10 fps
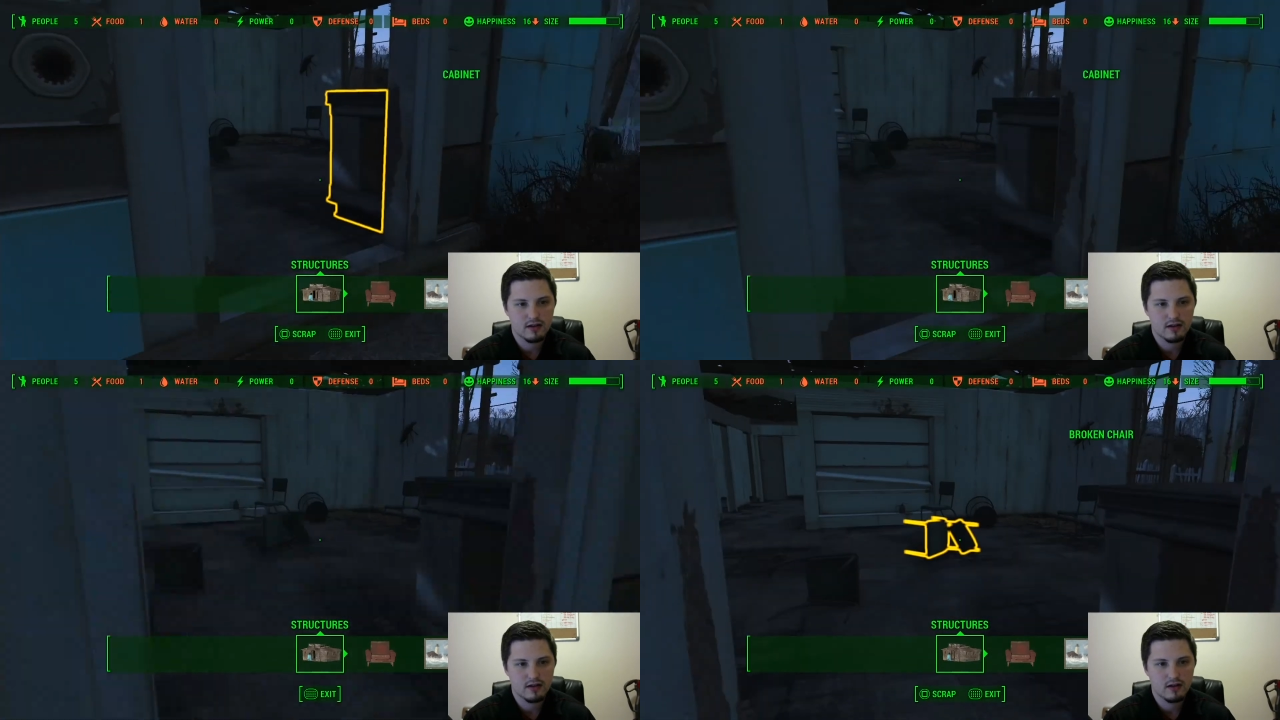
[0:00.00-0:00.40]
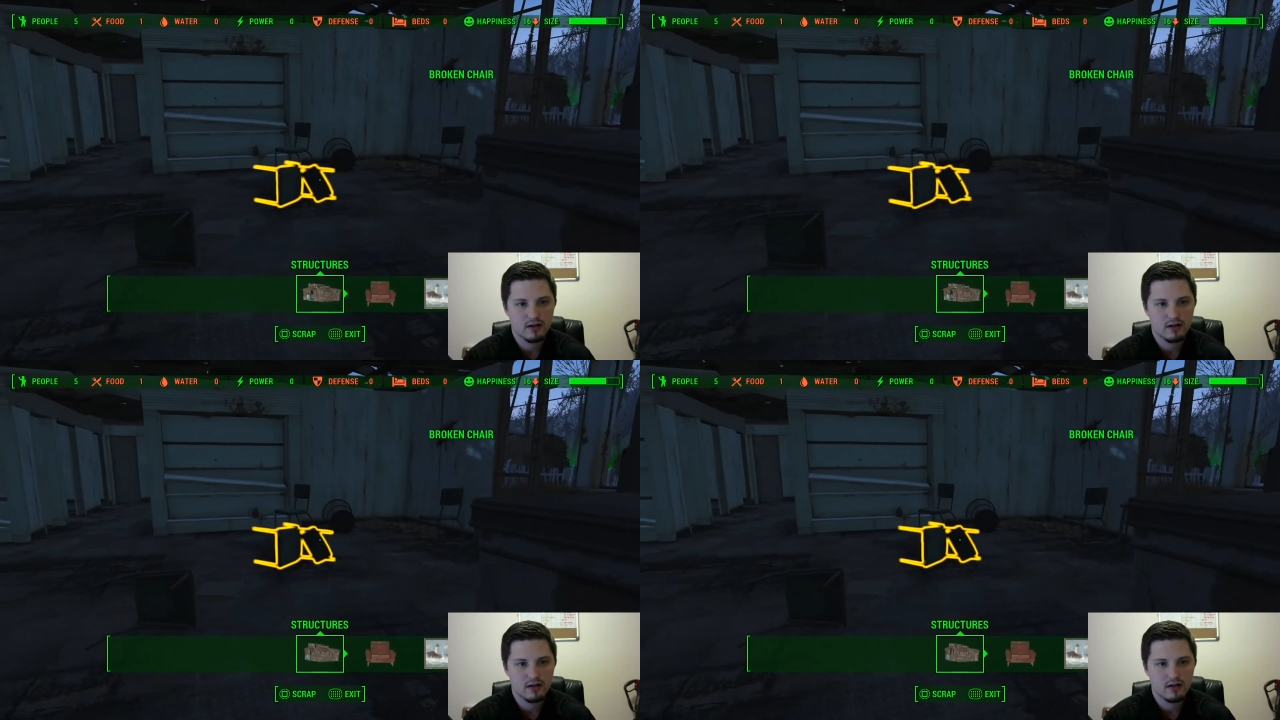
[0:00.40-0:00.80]

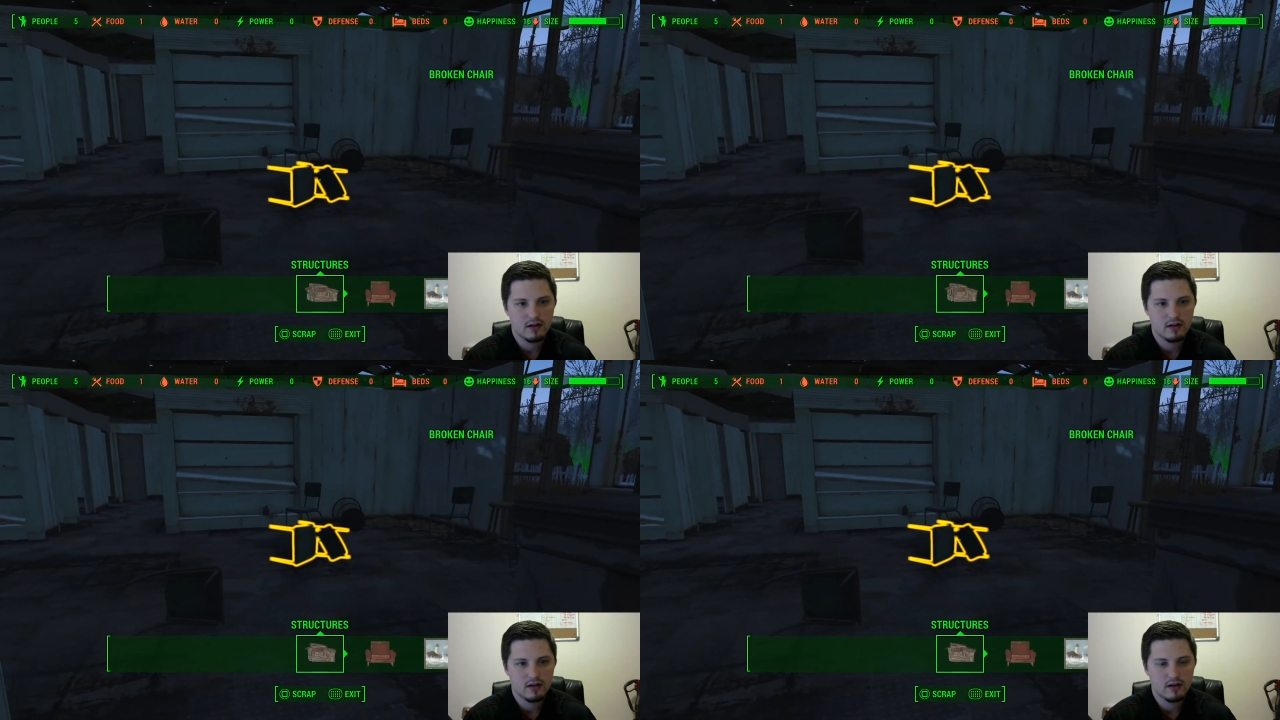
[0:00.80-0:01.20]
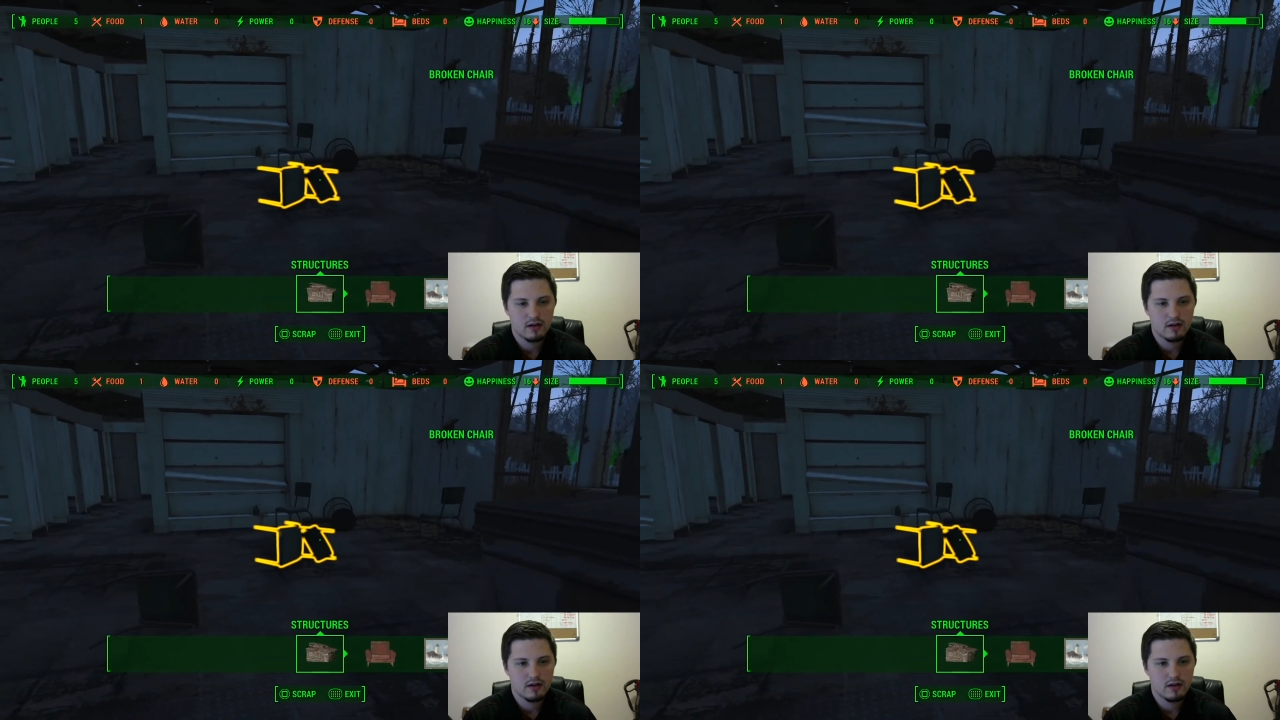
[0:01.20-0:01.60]

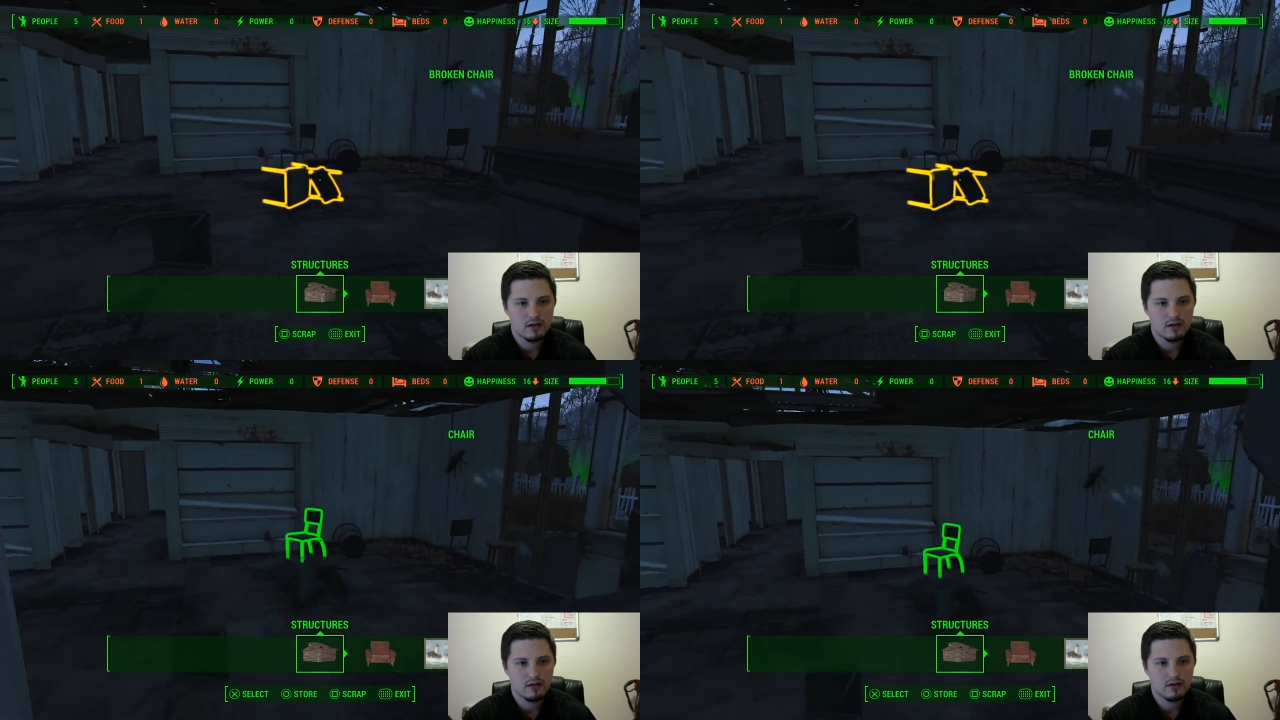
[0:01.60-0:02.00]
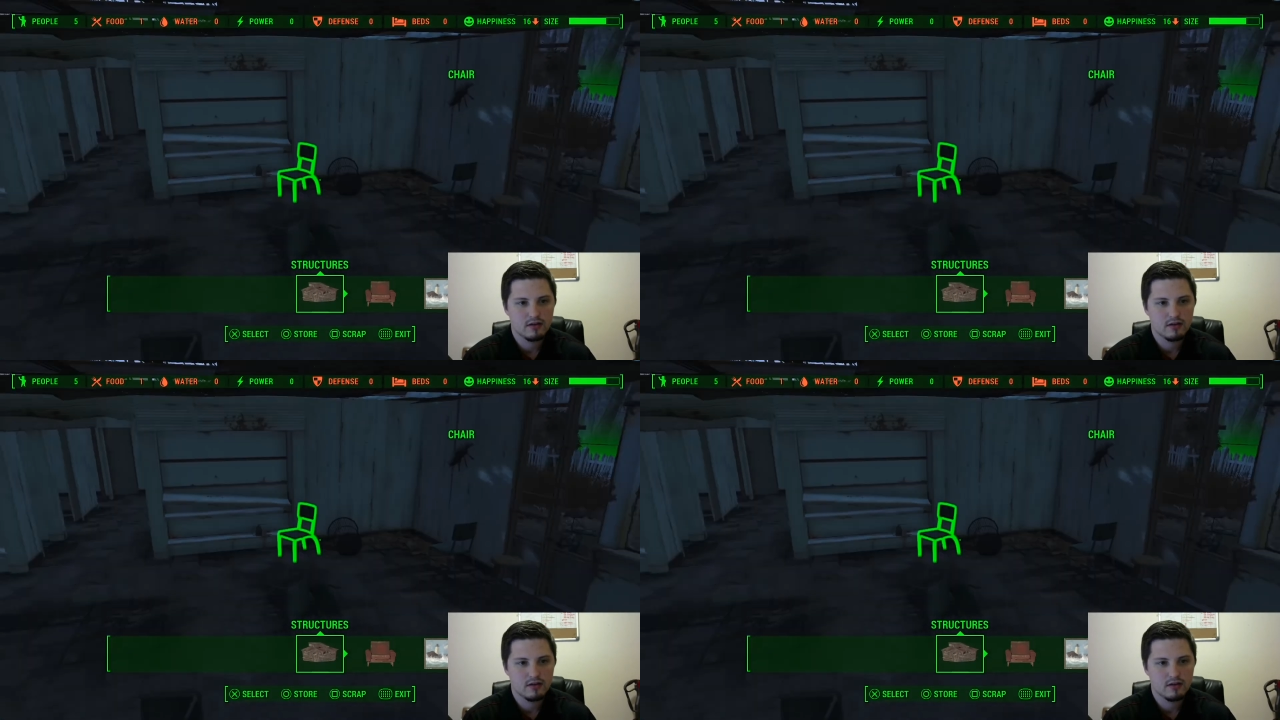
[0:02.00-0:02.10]
[no speech]